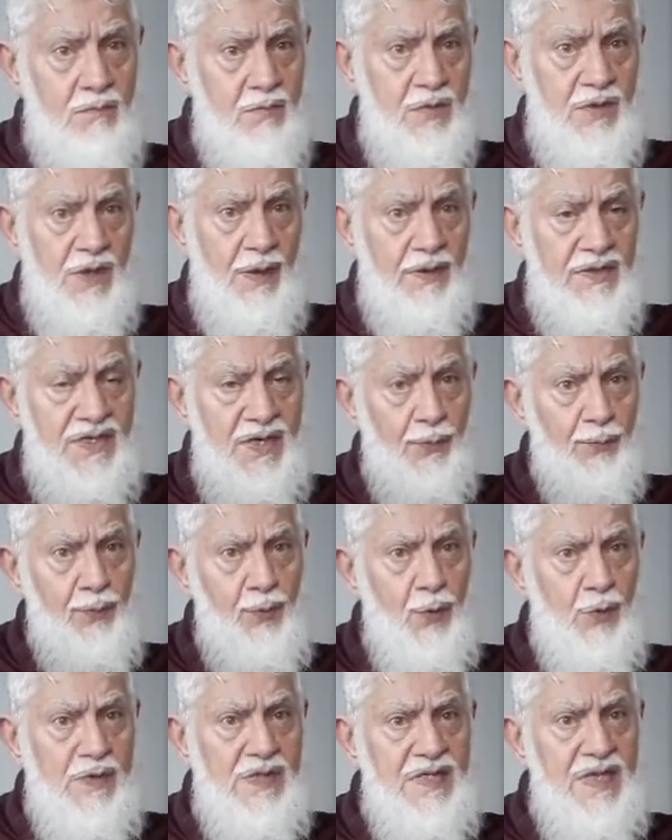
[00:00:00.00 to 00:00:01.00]
So
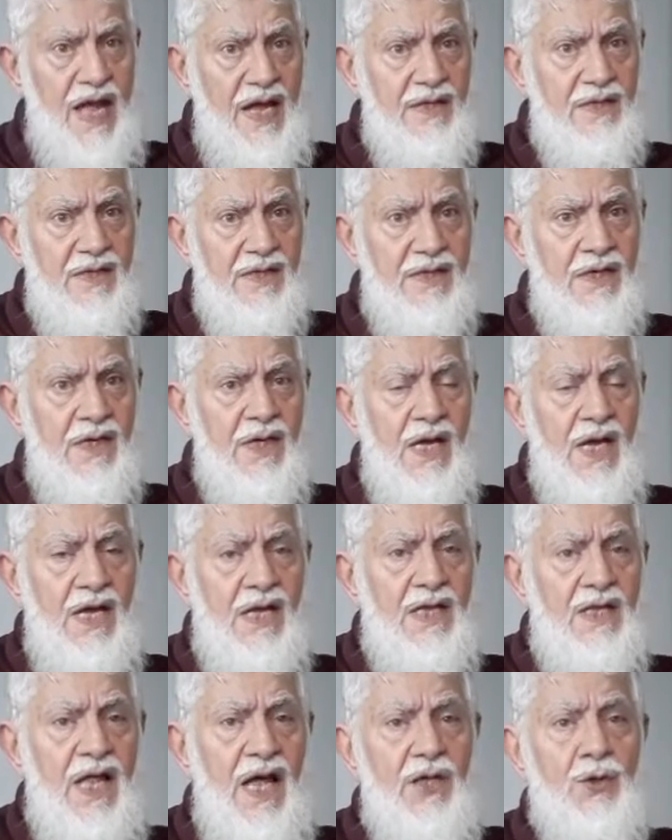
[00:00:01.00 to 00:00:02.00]
suppose that
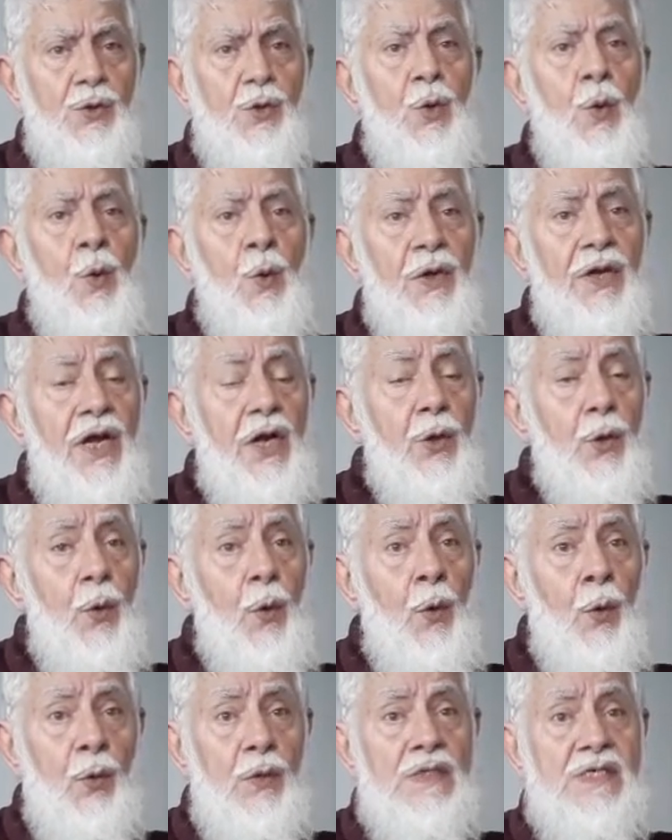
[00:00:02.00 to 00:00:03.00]
that owner
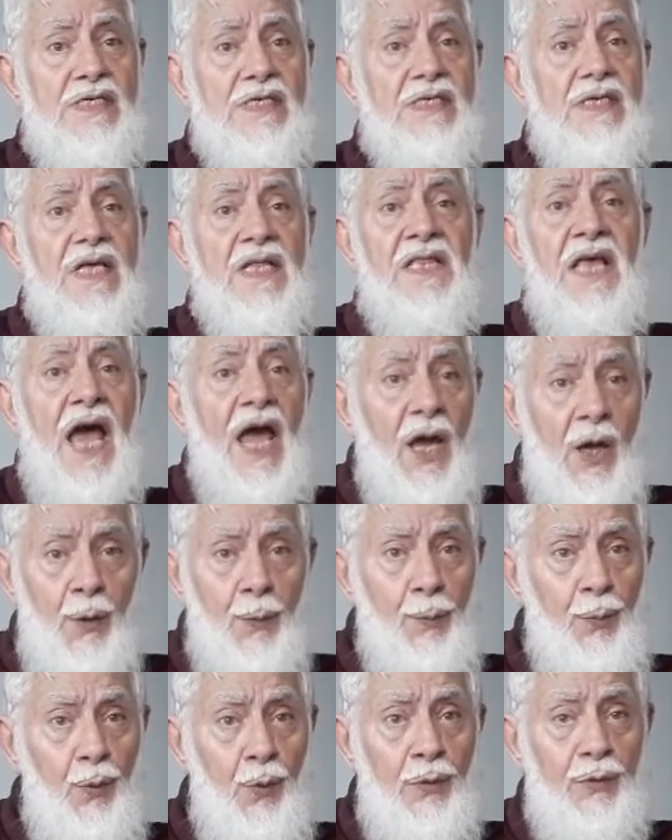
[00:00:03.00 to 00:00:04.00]
owns the
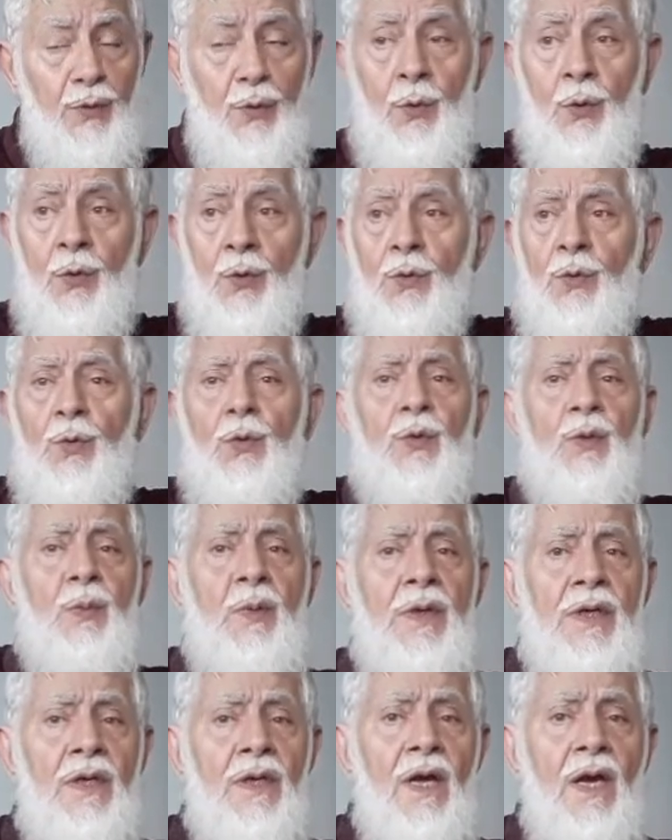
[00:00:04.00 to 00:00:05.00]
airport, or could
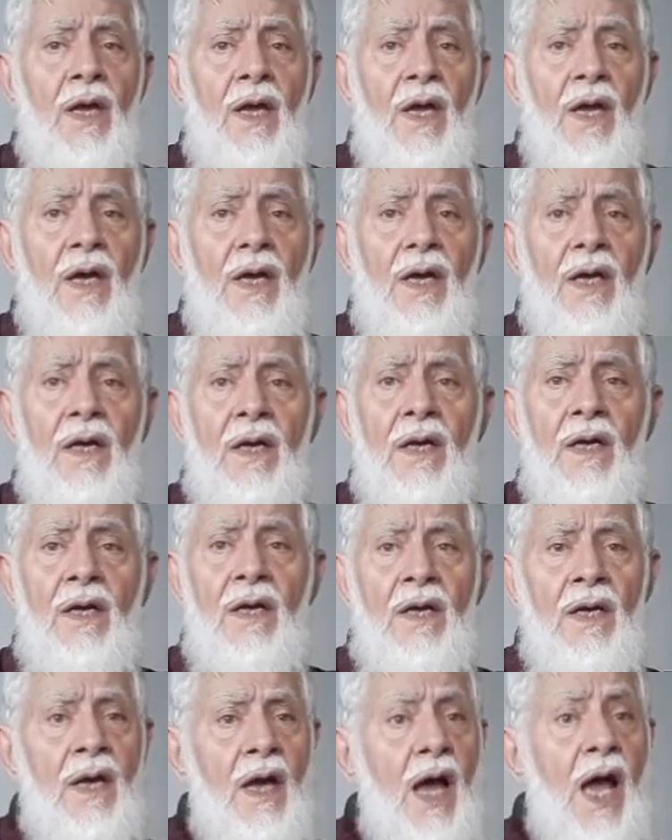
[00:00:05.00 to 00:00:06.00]
be
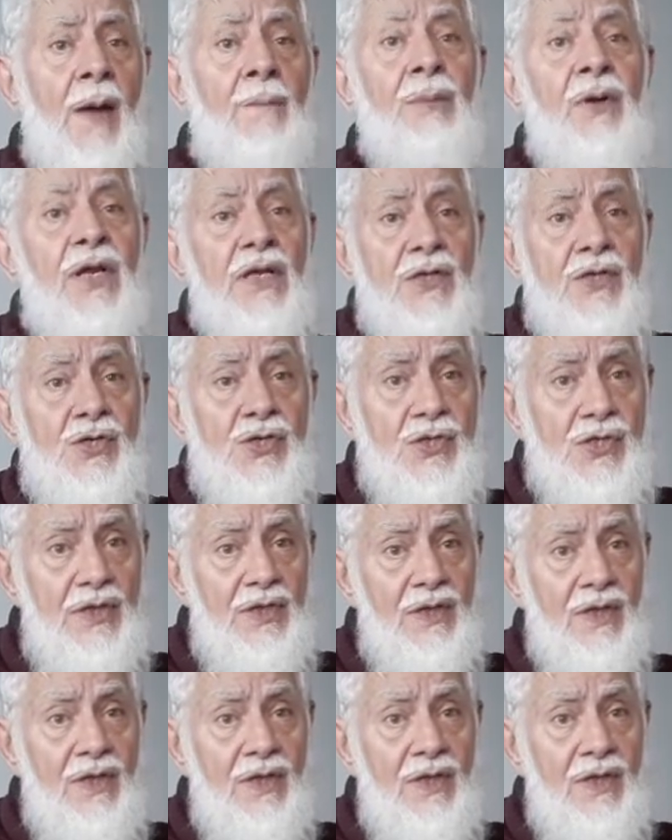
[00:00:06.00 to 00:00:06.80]
a bridge.